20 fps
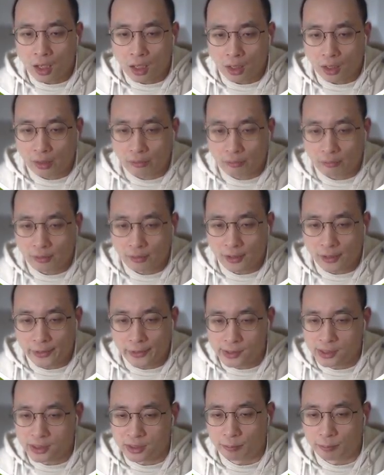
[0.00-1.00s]
Error
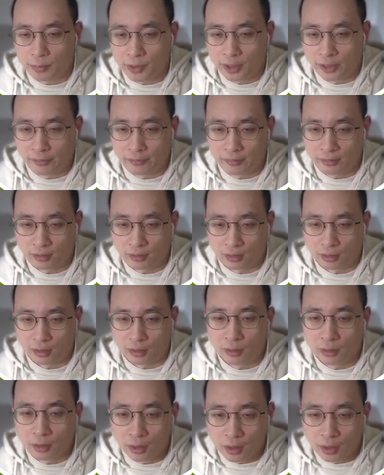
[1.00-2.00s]
collection plays
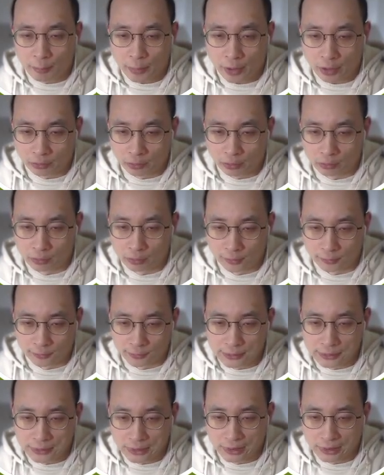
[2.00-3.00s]
a pivotal role
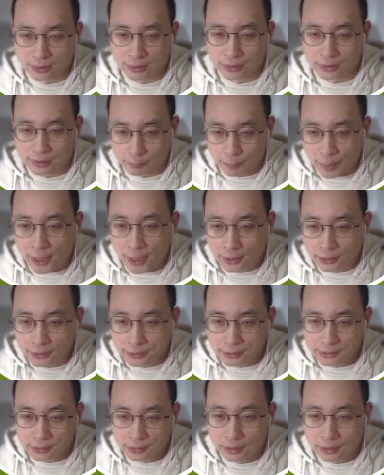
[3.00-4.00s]
in this
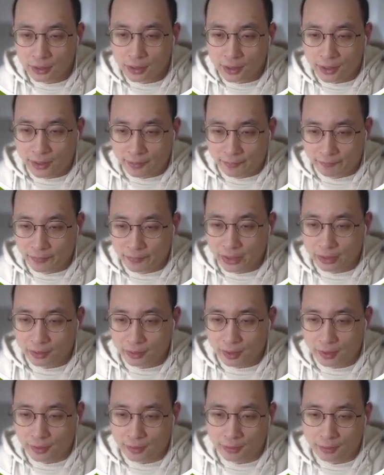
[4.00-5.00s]
balance. We
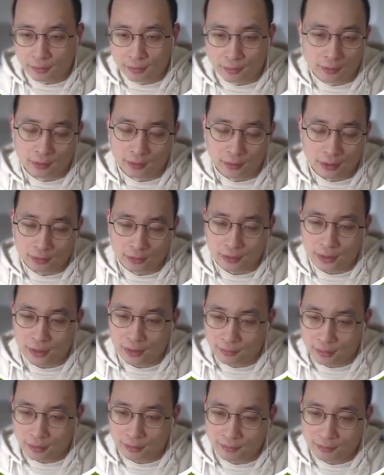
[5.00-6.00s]
take let, let,
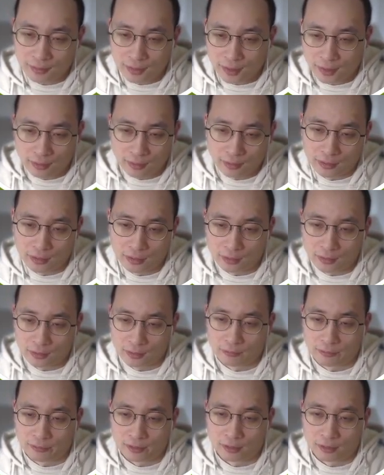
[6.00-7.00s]
let's take a
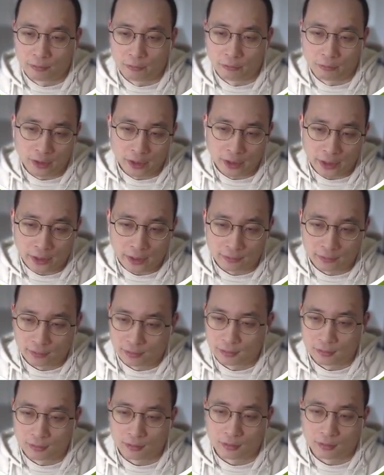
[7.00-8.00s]
closer look at
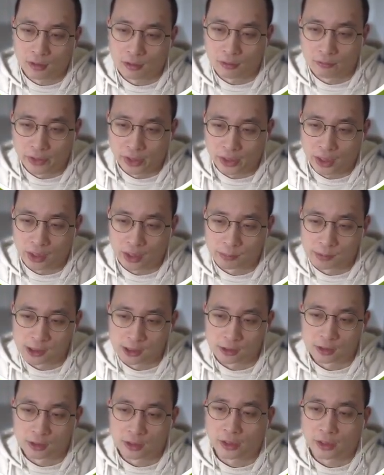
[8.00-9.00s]
uh, how we
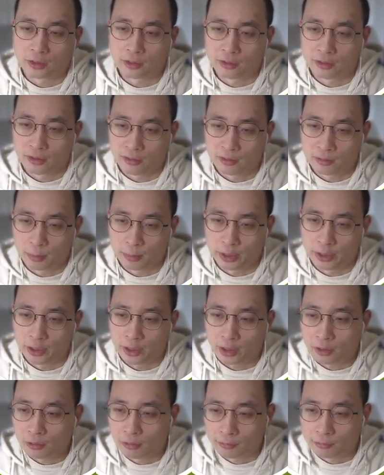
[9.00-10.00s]
capture and display
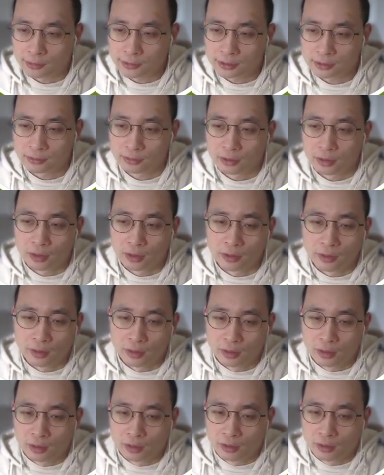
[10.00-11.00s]
errors
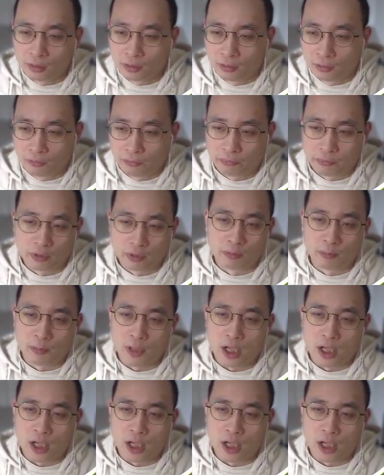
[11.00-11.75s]
from